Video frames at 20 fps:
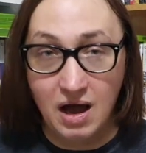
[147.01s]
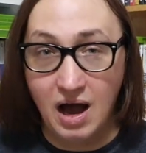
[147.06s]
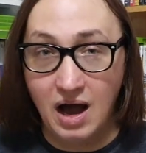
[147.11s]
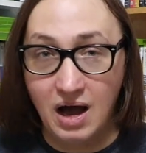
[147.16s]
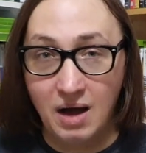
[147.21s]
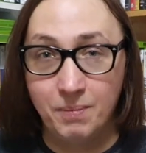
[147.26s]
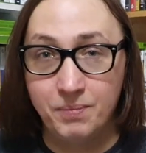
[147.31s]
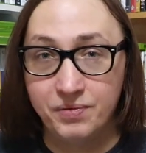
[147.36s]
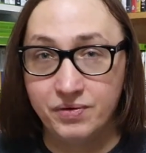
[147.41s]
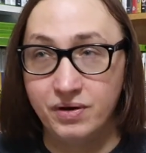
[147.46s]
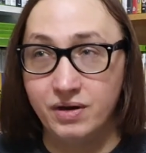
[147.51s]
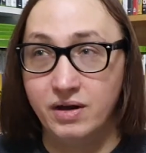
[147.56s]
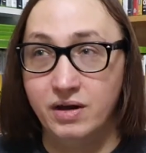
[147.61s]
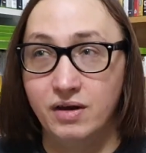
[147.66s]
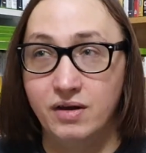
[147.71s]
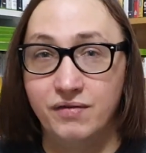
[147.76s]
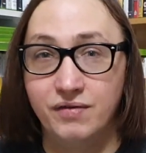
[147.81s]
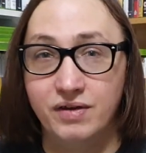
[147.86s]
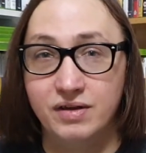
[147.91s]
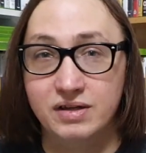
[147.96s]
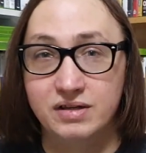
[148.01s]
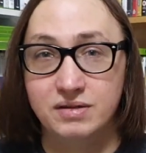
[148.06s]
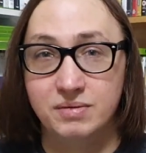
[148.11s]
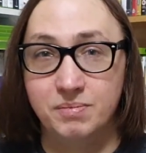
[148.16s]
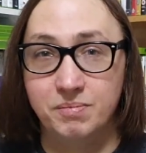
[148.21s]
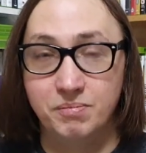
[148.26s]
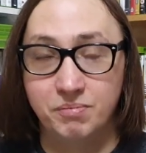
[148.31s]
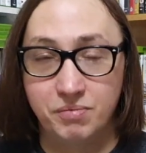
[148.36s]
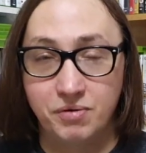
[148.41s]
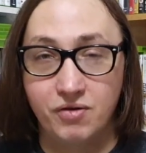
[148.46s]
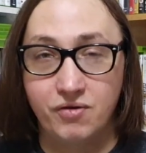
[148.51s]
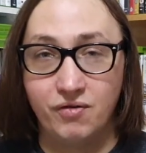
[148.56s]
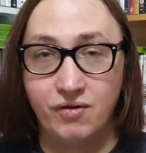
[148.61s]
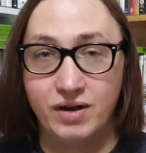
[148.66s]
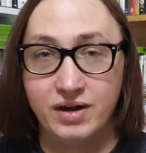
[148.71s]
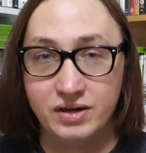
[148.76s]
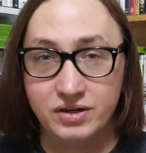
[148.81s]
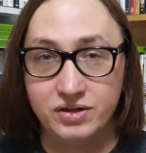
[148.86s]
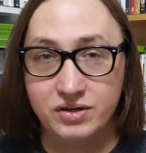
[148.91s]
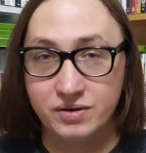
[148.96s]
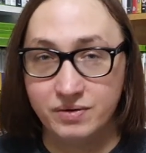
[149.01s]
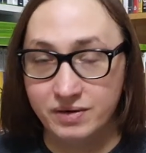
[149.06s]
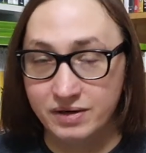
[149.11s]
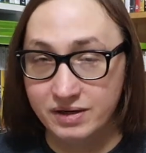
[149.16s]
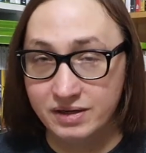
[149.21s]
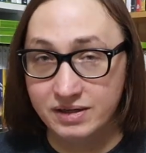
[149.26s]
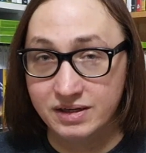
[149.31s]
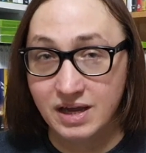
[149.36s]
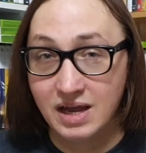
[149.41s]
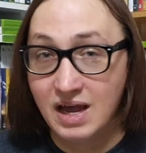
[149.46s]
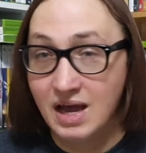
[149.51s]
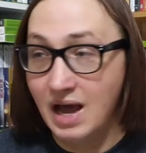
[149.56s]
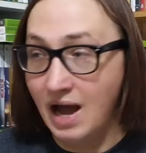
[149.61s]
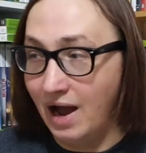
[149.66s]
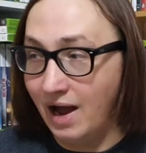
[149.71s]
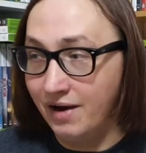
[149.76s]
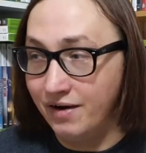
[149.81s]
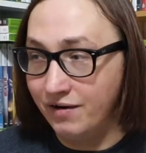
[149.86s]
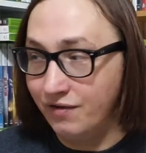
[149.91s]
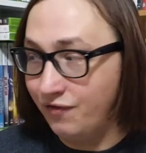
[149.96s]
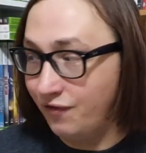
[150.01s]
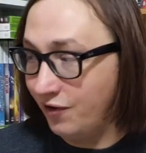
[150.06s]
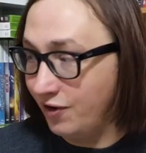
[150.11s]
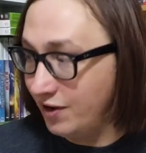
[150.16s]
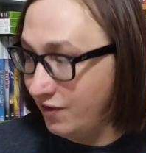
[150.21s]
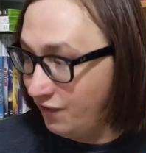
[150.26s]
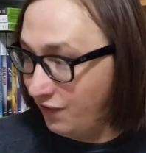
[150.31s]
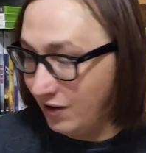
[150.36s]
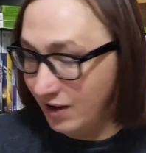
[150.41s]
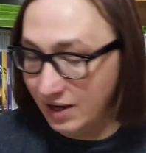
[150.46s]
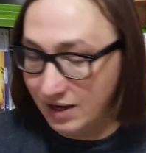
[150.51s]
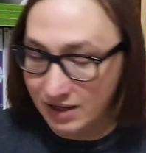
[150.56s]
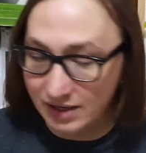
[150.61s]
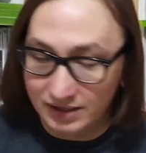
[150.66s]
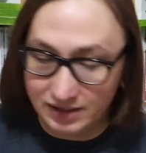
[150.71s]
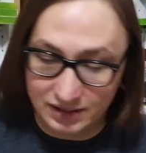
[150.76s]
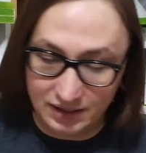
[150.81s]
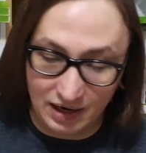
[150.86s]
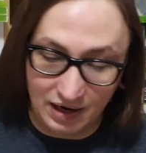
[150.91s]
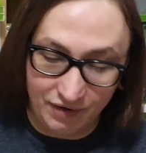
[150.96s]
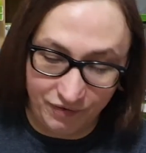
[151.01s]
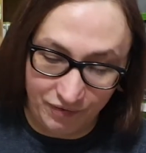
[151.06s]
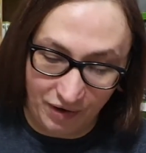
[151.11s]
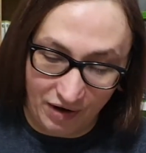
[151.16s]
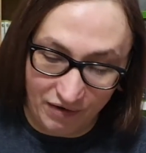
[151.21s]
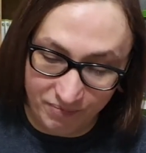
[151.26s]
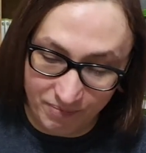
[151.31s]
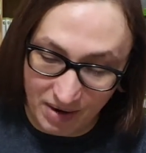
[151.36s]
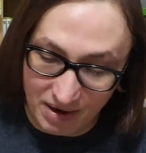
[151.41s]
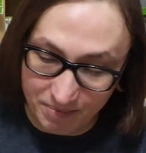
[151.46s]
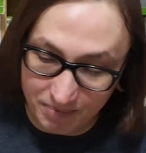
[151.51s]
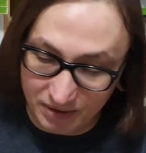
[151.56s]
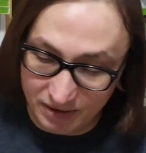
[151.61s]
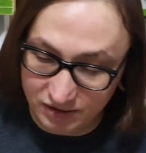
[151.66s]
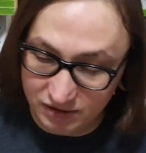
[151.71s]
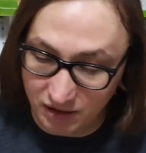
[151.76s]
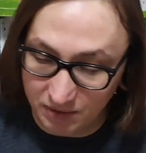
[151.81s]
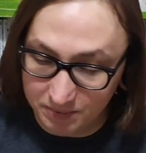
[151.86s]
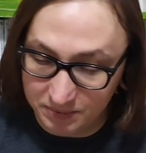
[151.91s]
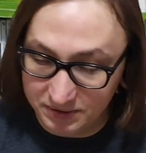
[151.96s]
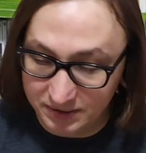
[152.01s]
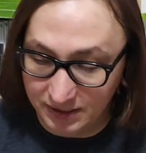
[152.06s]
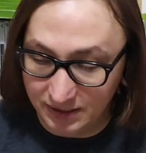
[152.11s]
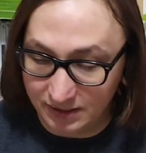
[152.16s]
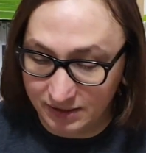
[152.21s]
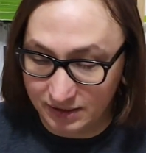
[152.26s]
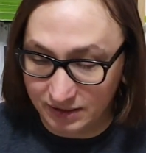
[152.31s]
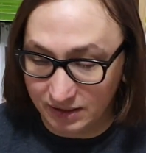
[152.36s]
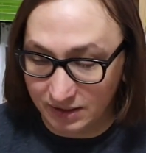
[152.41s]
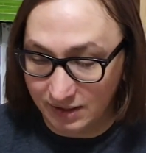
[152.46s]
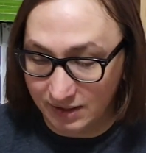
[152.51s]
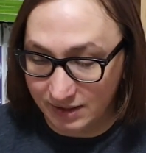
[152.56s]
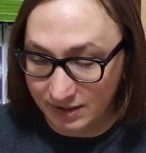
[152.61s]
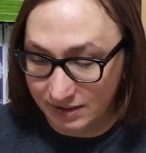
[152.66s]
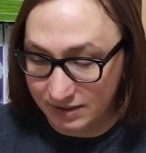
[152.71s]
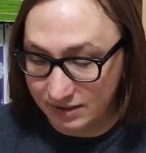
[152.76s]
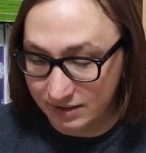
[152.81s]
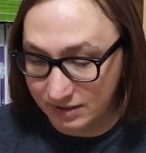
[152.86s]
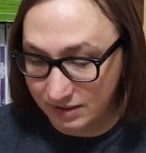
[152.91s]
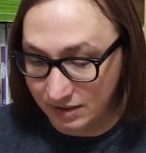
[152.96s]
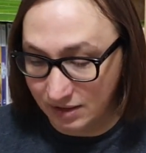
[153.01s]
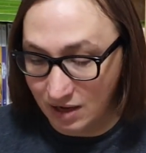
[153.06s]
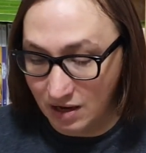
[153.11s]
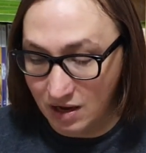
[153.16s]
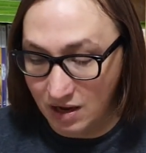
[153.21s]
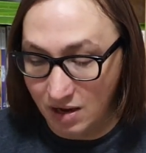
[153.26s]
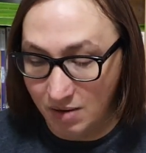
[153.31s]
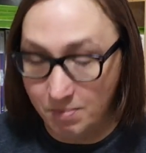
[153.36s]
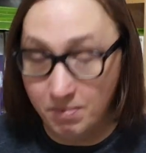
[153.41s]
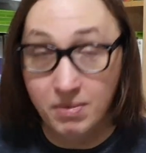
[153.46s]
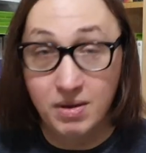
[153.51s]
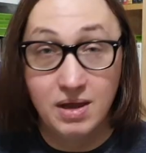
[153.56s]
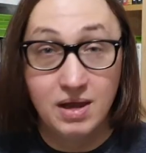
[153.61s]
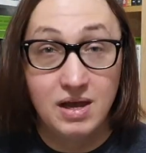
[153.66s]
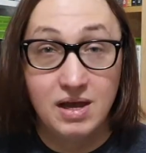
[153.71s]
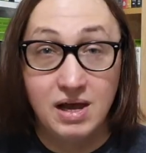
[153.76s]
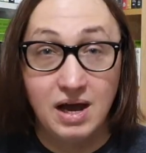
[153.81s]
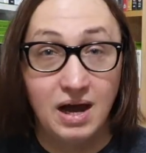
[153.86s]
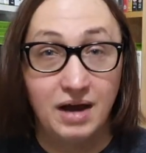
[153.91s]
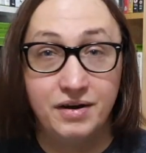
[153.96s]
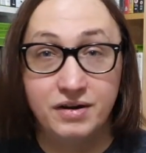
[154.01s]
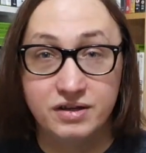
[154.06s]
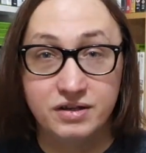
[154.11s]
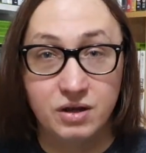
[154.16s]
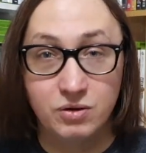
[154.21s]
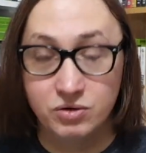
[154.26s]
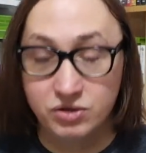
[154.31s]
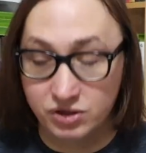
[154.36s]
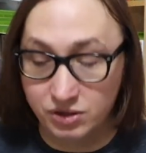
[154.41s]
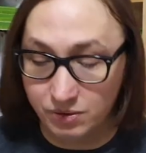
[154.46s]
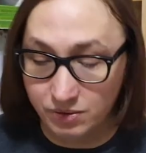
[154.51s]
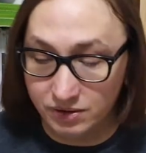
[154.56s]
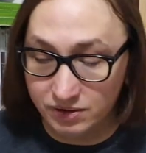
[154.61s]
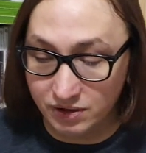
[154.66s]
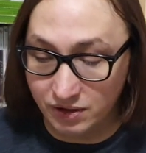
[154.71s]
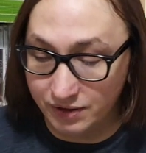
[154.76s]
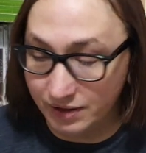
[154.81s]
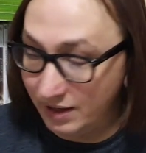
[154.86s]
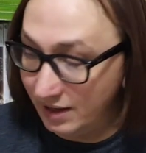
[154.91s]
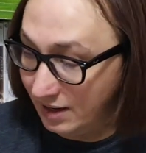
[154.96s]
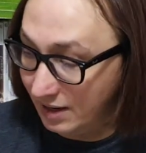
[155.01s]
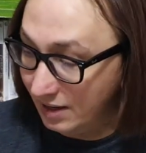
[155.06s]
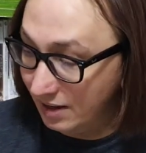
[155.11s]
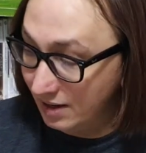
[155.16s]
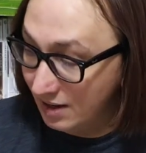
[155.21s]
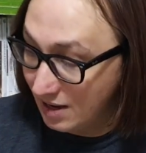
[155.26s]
Absolutely love it. Some great shooters. And the funny thing is, I've made my top 6 list, and there's no shooters on here.